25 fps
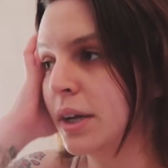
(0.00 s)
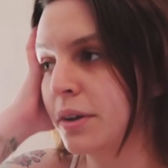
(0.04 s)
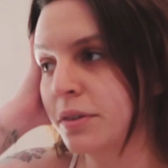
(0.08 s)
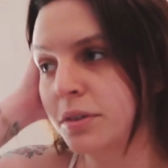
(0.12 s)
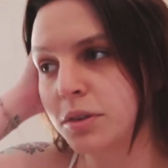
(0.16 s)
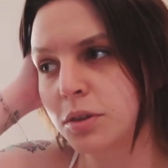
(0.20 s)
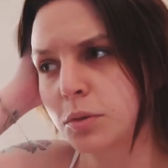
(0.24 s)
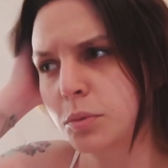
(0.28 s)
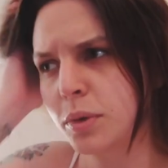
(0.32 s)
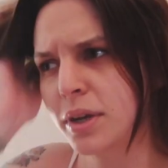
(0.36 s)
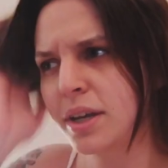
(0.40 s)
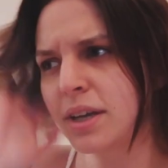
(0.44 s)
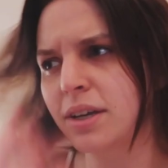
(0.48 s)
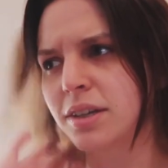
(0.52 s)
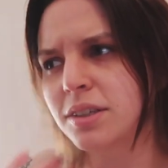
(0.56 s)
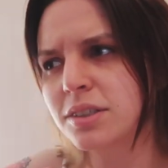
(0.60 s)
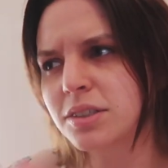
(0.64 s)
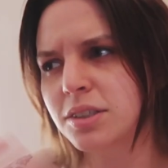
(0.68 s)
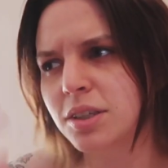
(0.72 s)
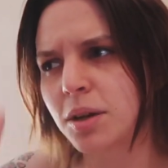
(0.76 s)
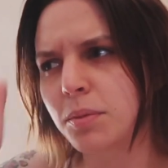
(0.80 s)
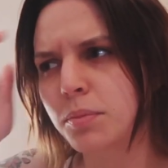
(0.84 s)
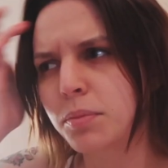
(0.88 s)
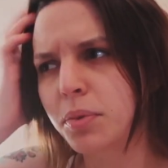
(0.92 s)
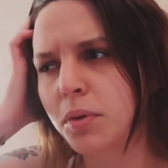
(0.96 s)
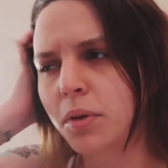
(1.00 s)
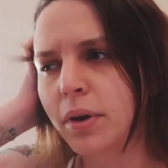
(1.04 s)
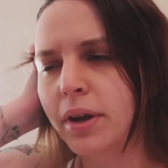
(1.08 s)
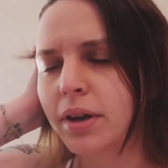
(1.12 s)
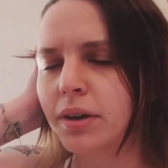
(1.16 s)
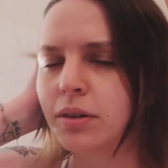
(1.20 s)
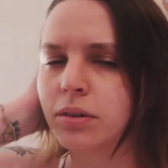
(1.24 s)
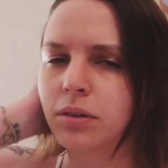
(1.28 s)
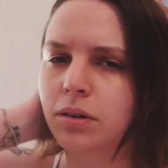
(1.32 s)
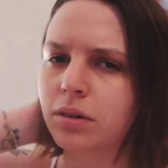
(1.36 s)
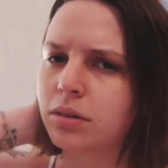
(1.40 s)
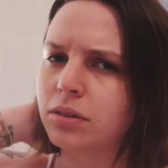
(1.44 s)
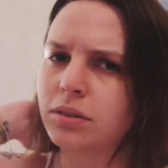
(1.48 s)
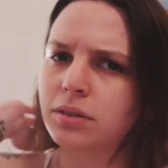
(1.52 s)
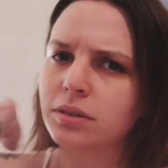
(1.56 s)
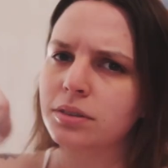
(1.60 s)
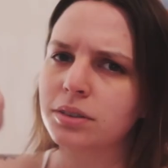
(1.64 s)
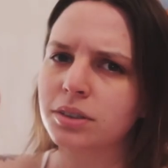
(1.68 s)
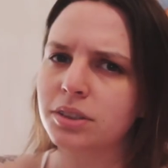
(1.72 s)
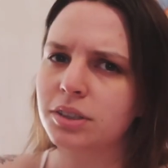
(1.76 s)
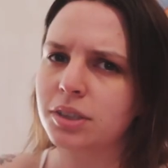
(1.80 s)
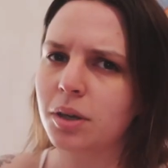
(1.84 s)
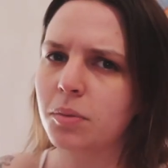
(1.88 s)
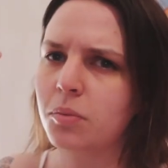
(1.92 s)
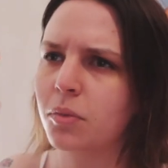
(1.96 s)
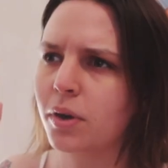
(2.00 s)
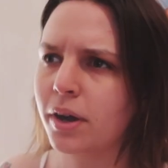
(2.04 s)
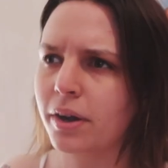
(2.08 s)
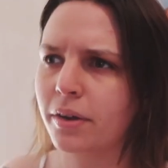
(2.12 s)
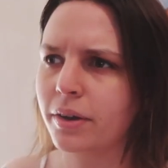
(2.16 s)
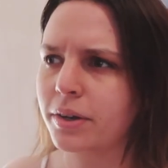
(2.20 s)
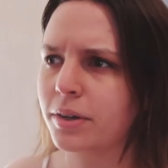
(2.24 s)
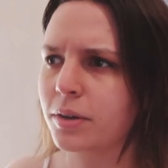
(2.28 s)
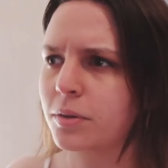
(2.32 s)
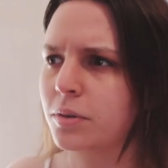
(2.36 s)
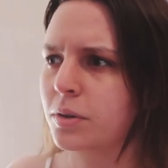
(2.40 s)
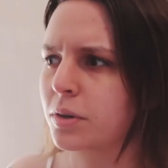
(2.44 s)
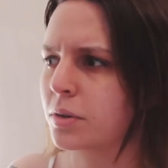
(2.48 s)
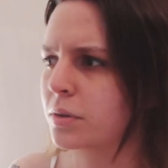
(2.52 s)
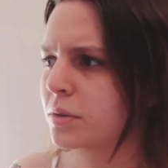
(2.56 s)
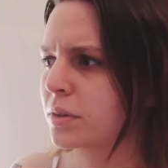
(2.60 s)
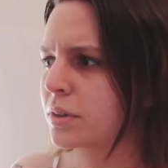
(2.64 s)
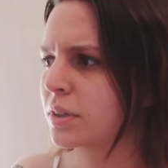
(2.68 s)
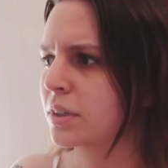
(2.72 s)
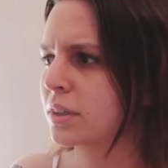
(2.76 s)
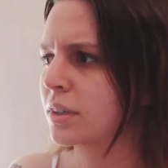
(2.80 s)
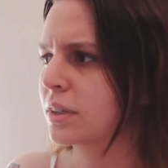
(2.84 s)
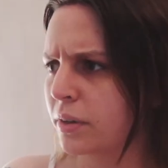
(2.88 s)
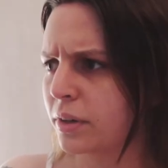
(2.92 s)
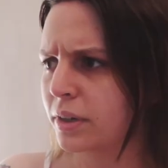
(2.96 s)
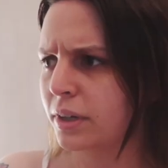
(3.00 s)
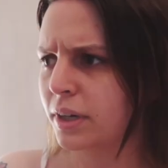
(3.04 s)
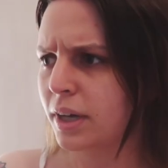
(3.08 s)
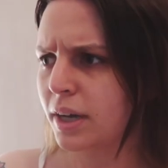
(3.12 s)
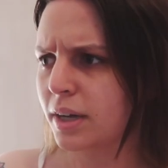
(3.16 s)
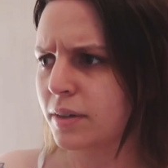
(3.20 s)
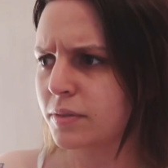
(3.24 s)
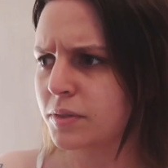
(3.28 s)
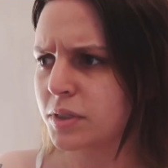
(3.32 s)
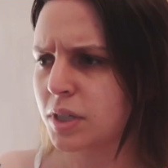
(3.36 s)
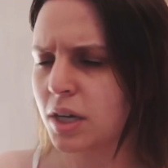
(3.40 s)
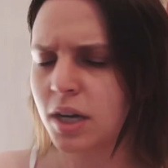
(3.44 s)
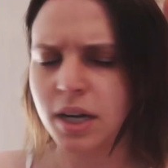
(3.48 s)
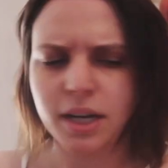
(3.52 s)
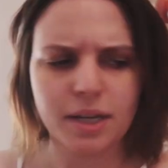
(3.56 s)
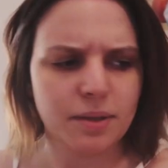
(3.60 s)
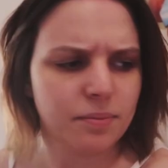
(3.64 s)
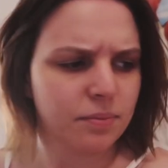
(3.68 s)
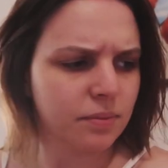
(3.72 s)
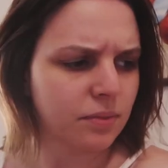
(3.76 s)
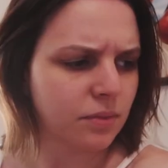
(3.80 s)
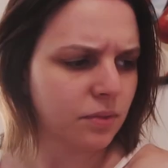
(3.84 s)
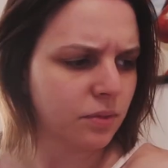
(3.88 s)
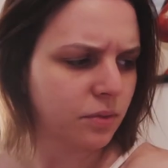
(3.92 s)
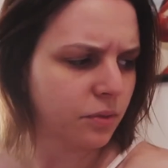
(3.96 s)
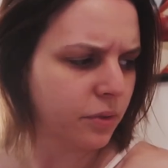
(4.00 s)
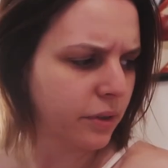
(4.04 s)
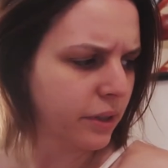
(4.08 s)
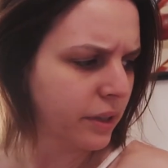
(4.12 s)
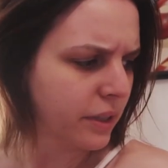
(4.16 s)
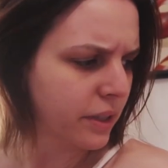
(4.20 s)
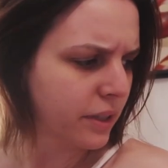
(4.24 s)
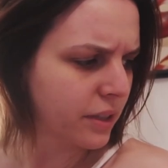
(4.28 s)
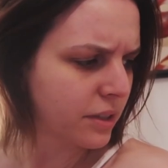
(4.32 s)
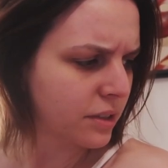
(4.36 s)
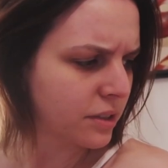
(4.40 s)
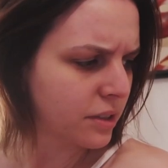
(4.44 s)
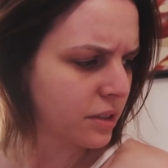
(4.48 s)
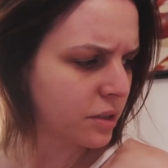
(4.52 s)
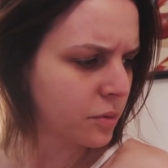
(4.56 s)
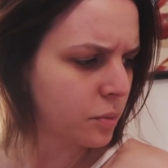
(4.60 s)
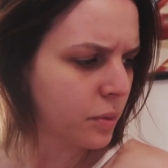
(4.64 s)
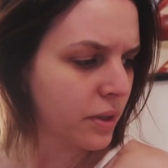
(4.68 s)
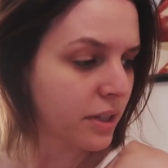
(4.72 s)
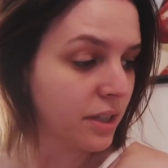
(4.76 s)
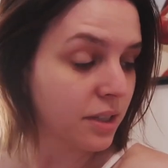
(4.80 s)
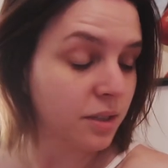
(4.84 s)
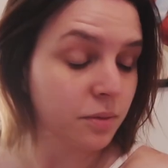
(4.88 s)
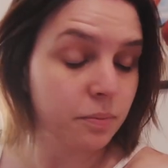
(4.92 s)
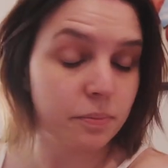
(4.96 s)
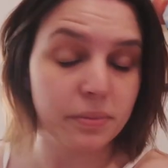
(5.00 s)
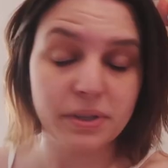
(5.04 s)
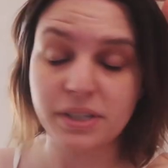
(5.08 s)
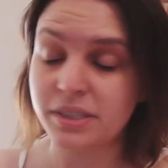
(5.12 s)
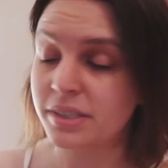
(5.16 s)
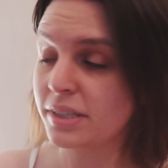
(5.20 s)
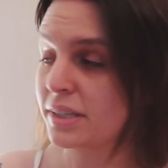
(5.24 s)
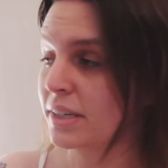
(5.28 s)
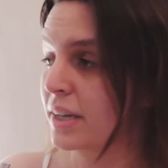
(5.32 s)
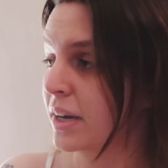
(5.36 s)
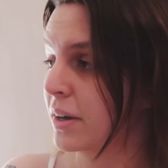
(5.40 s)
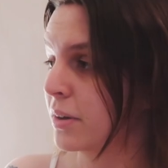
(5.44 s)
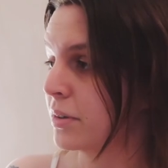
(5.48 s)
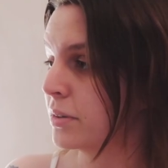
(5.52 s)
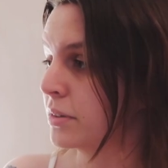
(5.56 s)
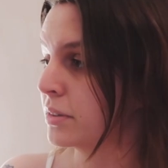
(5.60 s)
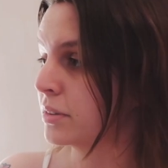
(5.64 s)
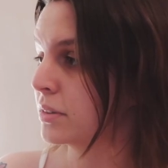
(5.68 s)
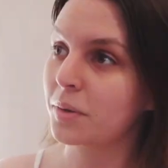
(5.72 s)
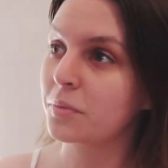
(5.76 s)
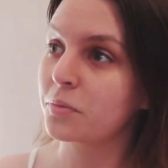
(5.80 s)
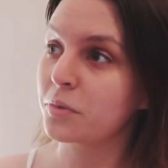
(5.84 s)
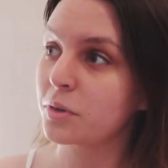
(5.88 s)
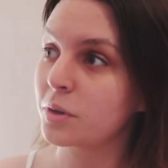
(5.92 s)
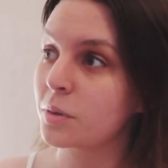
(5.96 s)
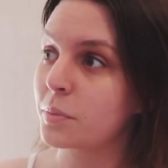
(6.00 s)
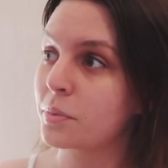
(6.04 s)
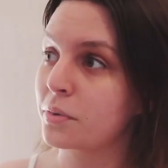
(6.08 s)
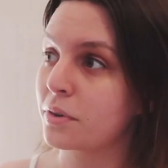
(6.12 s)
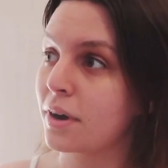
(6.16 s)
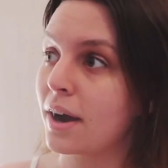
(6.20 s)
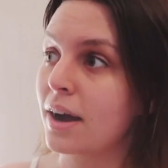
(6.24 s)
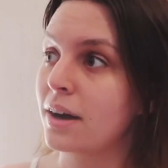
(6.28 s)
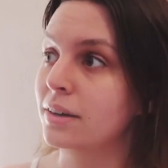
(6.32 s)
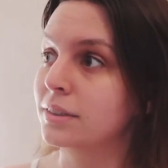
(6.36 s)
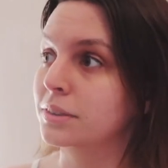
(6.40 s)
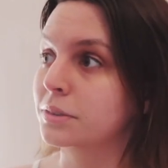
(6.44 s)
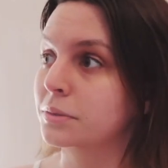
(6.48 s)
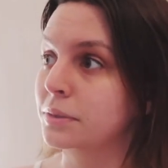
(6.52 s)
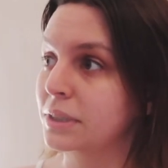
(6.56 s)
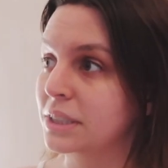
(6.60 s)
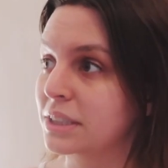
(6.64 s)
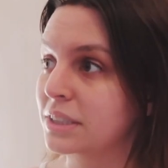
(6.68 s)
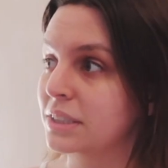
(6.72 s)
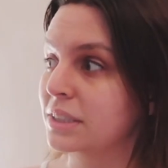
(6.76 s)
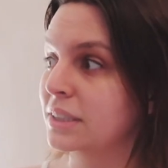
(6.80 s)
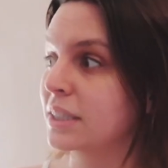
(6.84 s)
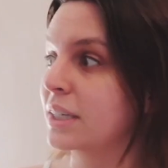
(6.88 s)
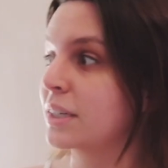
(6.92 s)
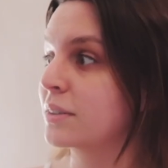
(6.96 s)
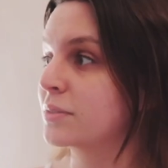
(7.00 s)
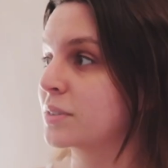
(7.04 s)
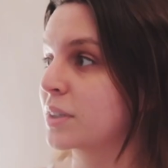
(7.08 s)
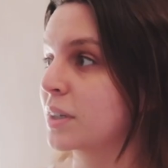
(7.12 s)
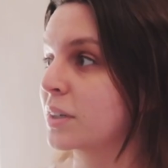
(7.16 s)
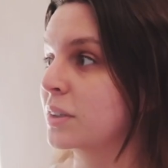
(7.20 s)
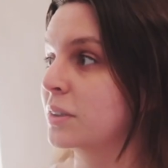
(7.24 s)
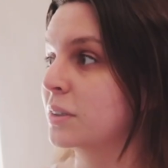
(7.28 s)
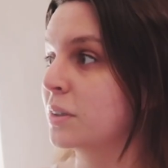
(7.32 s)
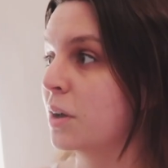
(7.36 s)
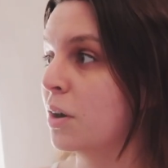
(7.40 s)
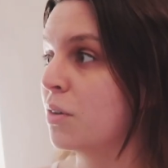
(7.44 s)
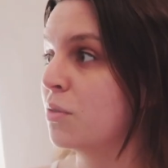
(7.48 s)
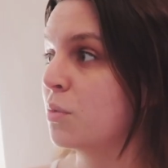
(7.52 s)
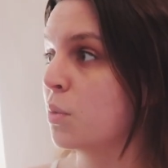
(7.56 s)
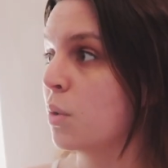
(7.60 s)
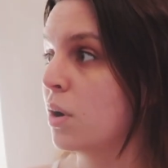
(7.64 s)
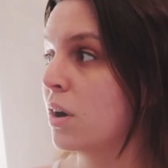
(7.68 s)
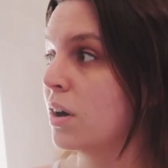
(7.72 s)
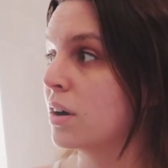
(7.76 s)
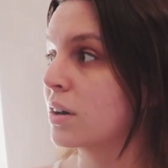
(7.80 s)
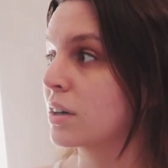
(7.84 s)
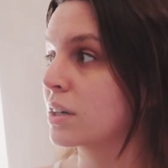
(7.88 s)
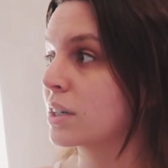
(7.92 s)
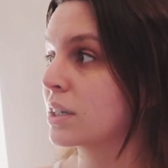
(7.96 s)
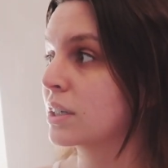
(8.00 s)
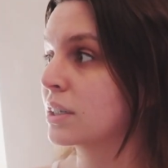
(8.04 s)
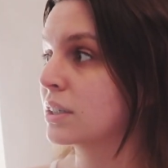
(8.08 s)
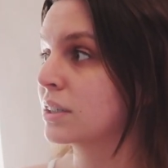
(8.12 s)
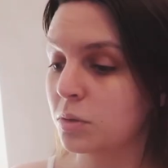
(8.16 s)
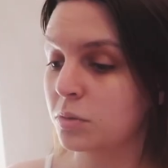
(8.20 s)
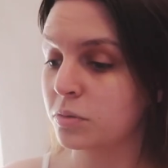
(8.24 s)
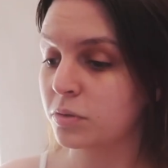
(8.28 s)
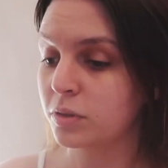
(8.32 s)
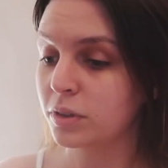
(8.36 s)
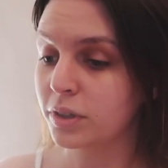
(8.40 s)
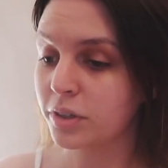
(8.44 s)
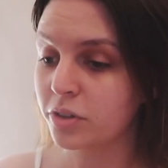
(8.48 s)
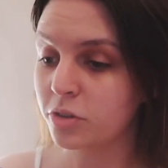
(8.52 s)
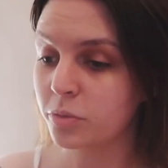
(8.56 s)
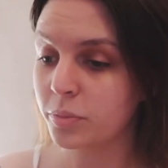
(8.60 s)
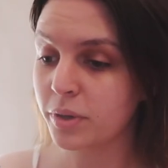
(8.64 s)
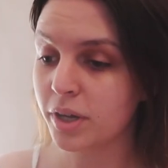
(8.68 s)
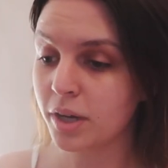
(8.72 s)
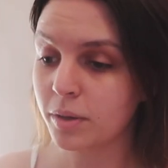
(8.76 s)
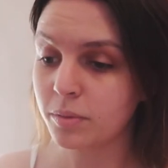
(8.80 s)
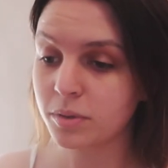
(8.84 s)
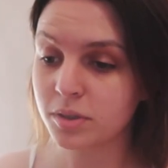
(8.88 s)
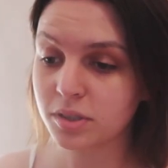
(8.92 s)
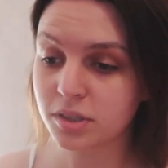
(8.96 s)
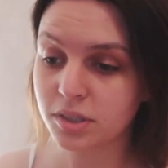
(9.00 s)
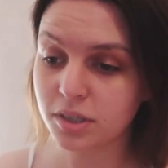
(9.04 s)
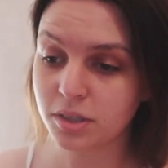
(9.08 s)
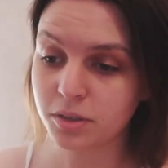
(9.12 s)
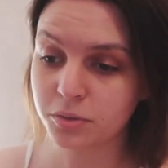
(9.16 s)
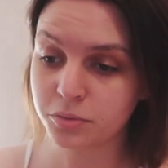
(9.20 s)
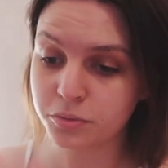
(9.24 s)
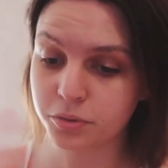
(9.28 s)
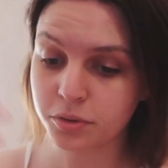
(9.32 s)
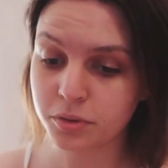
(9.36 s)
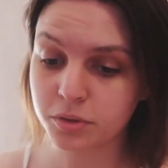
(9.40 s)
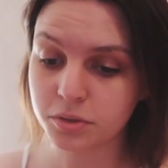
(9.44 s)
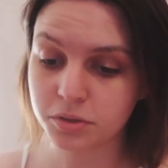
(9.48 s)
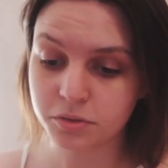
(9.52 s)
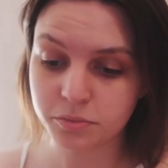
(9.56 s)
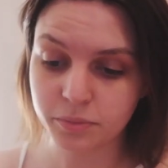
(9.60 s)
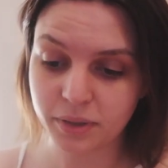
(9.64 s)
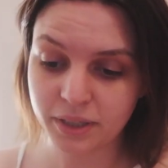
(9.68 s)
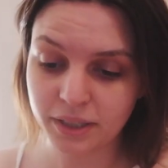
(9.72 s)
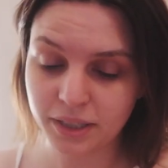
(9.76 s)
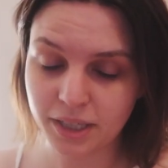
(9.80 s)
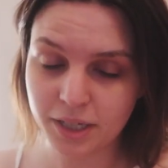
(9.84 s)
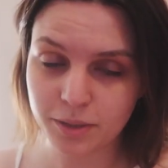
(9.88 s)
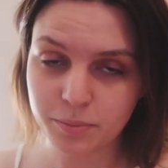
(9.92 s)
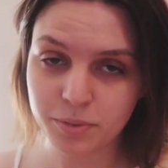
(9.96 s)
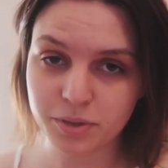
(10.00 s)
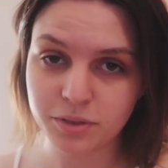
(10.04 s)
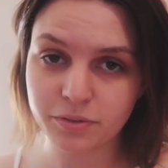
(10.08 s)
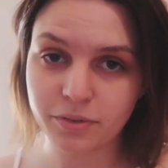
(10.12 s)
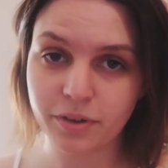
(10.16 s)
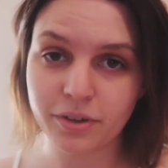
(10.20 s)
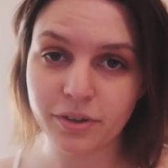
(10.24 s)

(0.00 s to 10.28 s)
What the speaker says: later in the week at some point, or somewhere. I don't know when I'm gonna have time, really, because this week is busy now. But I'm real proud. Recently I've done a lot of work, and hopefully you'll be able to see the fruits of my labors